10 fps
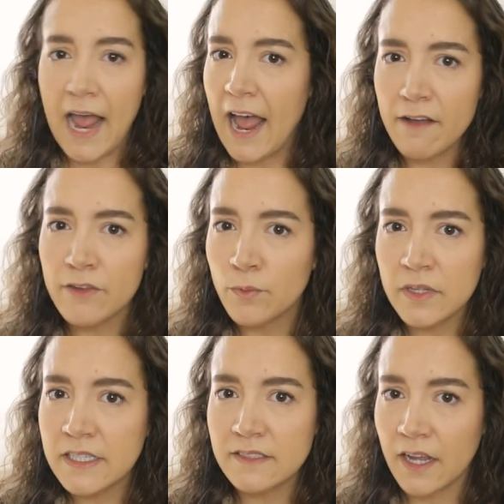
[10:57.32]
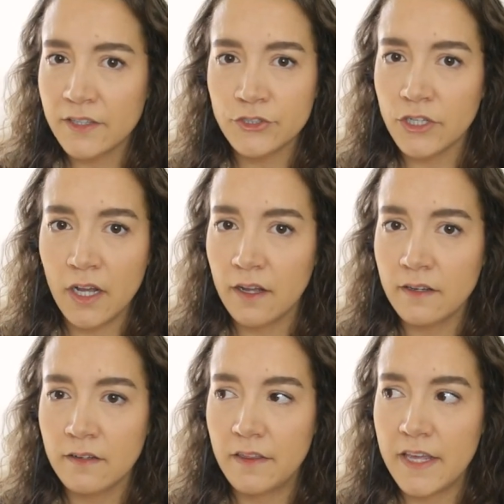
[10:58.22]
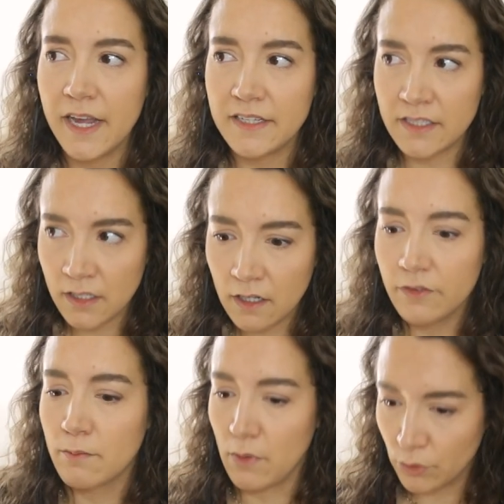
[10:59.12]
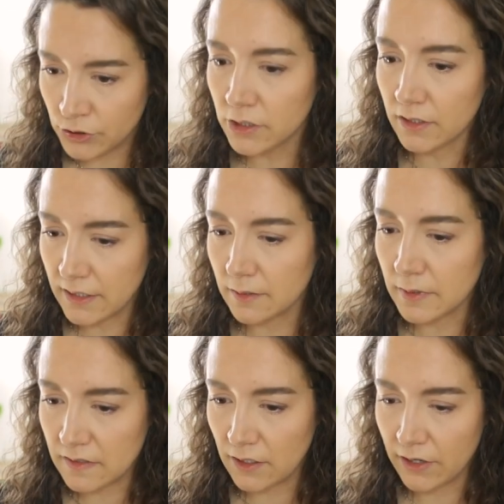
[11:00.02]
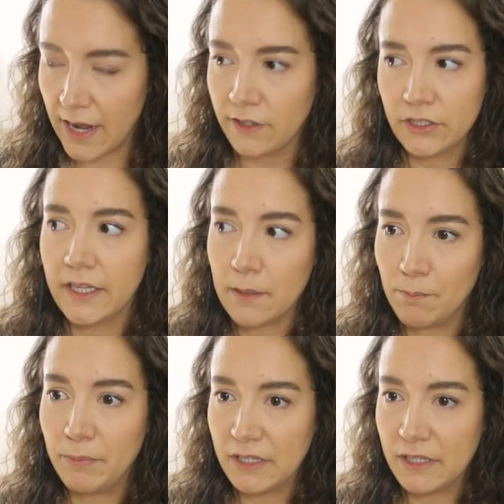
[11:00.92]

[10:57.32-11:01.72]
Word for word: I haven't really touched on the idea of emotional intimacy or actually like